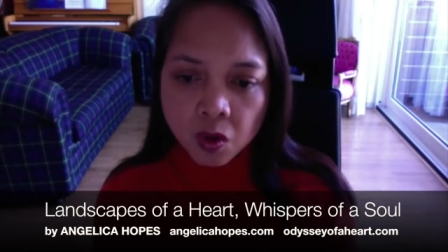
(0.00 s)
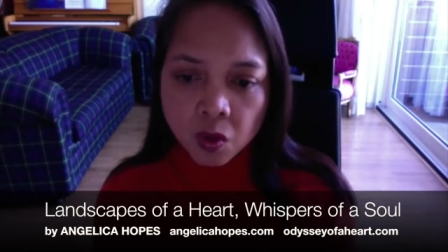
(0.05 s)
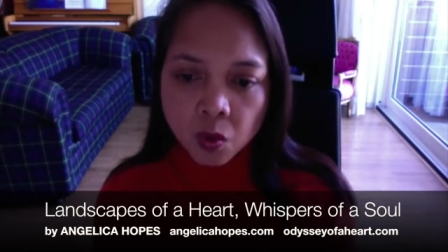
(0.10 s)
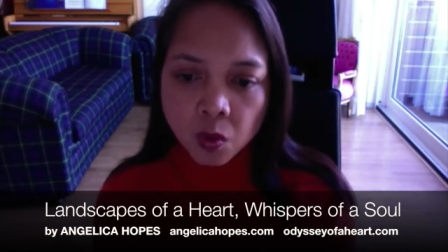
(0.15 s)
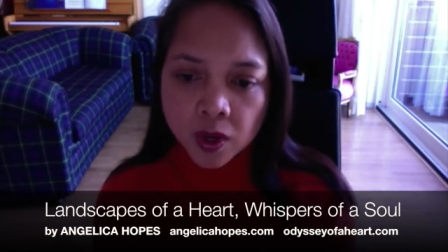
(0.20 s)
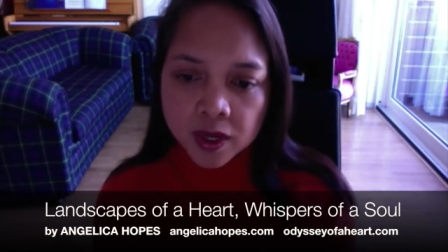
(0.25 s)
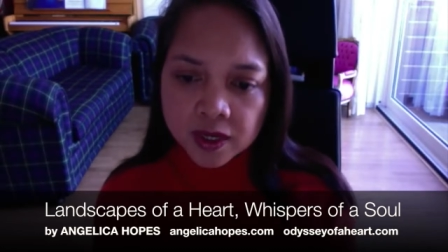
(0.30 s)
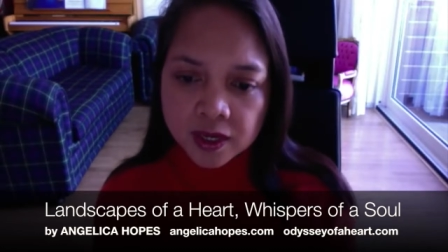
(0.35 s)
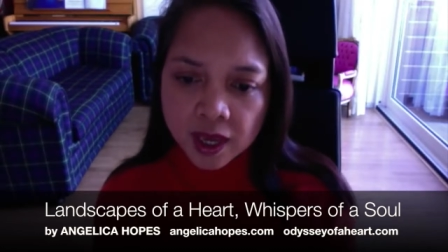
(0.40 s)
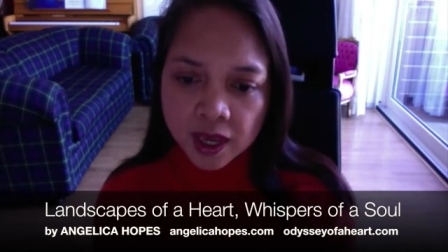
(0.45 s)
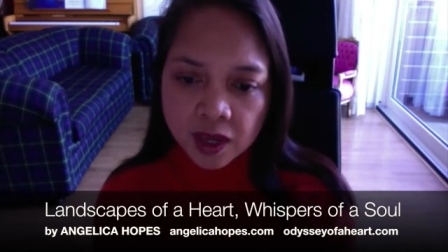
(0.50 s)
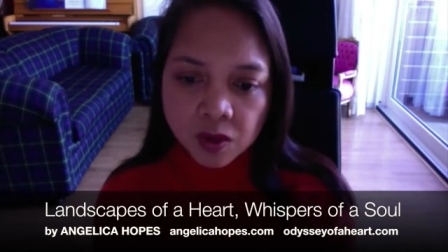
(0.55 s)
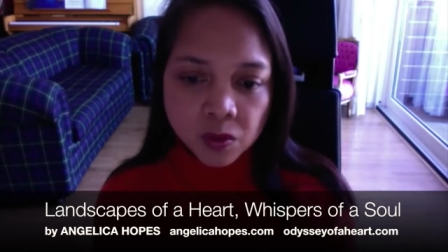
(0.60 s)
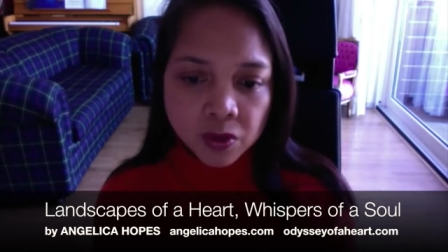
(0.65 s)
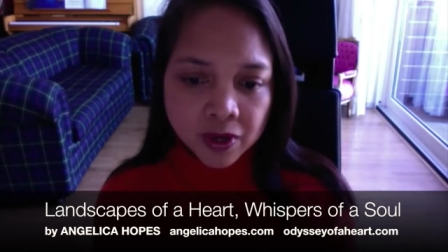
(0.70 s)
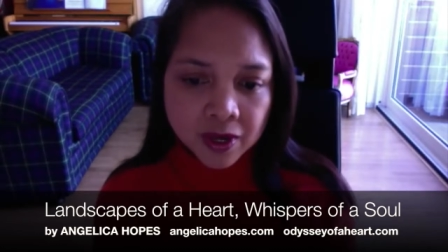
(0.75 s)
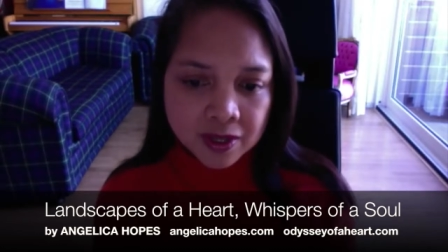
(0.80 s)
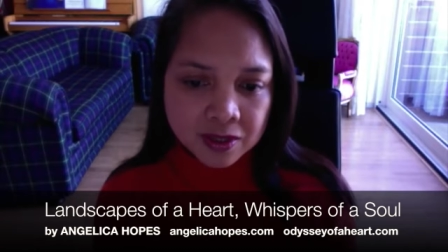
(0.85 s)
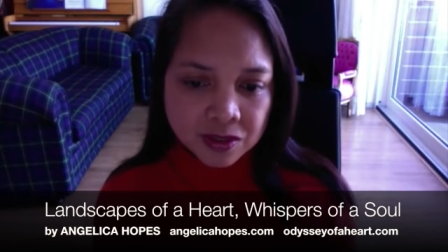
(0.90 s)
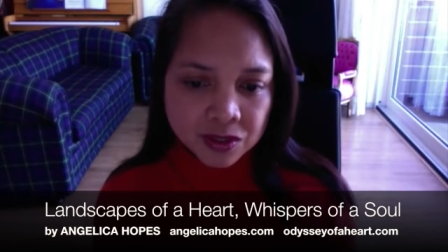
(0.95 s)
When they were
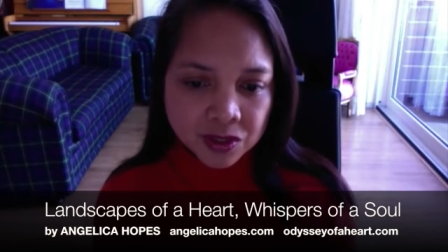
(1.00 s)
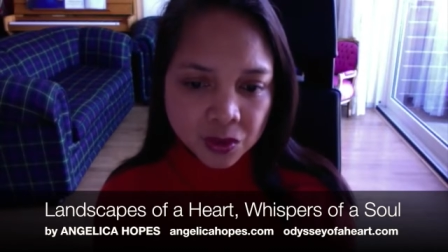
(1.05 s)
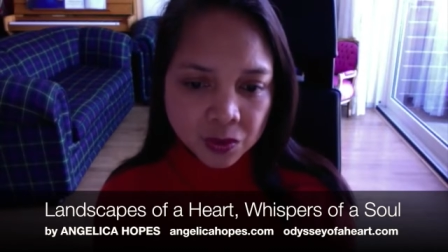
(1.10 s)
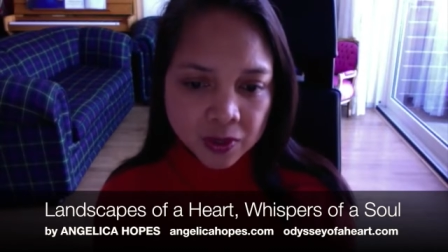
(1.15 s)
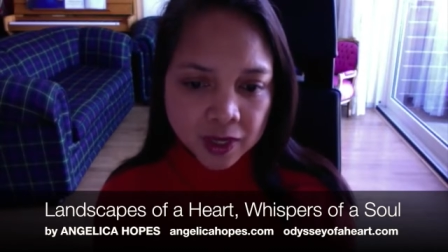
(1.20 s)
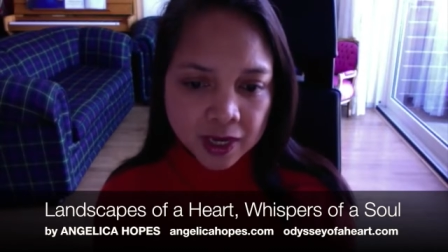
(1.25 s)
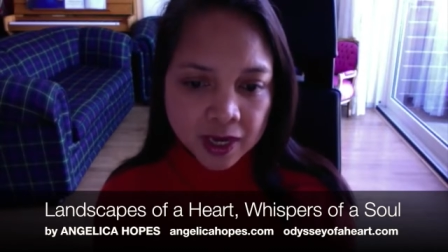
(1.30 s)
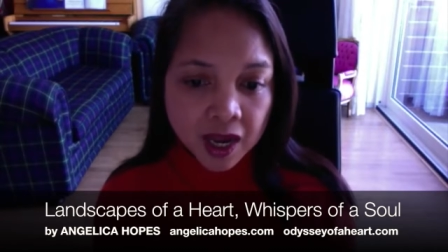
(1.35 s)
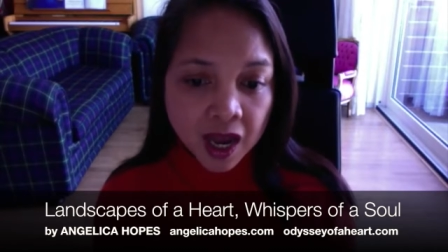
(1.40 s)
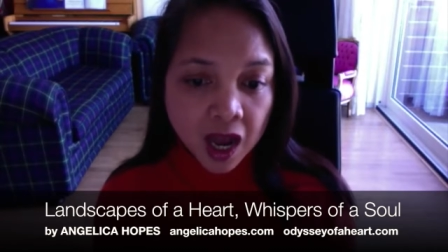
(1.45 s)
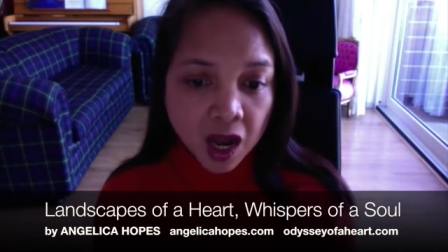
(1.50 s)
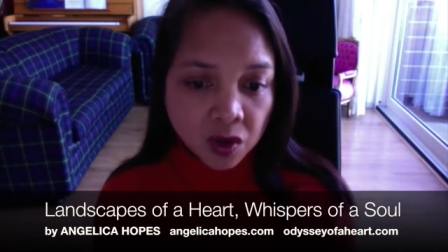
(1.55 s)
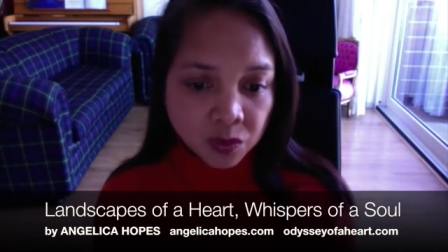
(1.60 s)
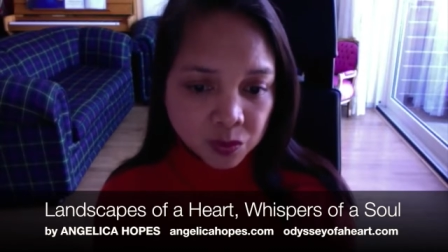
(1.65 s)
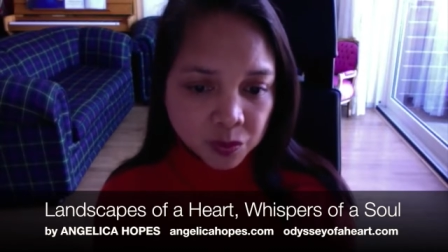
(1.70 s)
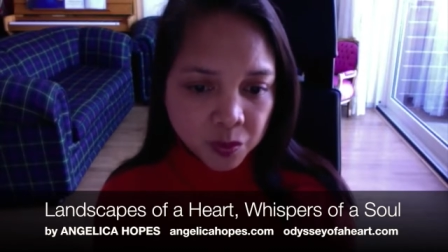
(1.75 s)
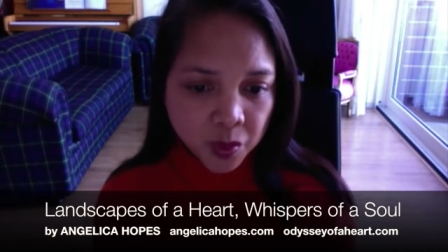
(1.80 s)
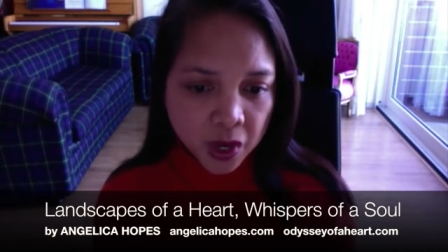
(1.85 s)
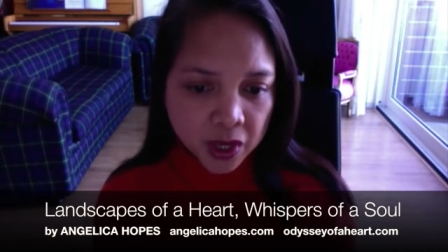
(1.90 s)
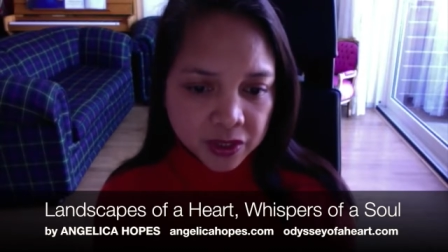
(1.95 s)
in Zurich,
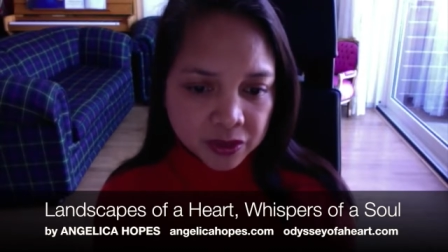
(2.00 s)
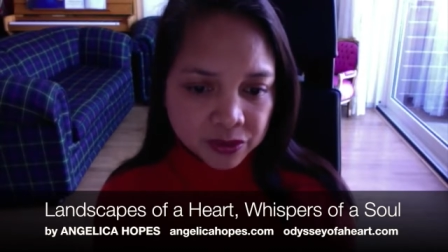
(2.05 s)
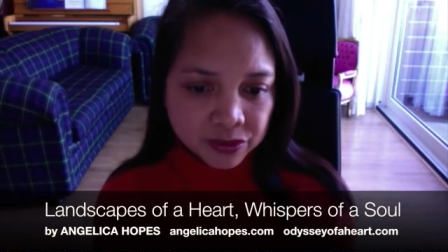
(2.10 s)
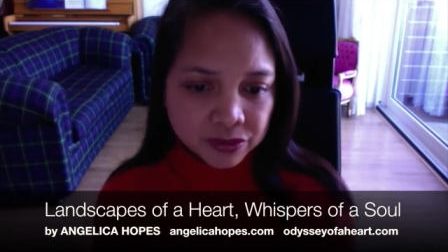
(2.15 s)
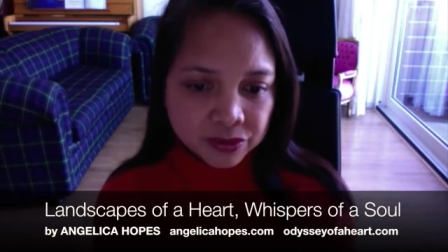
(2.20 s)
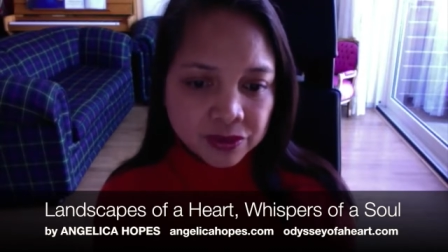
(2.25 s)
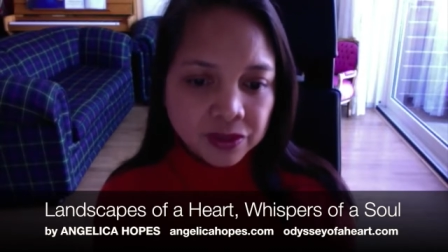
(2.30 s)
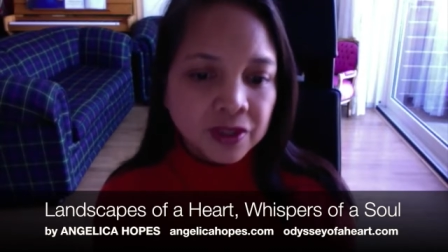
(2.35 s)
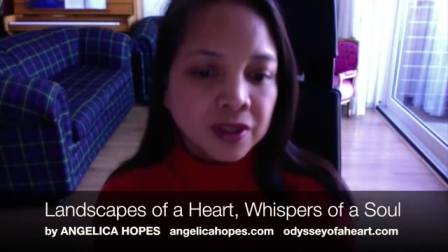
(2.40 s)
Hauptbahnhof,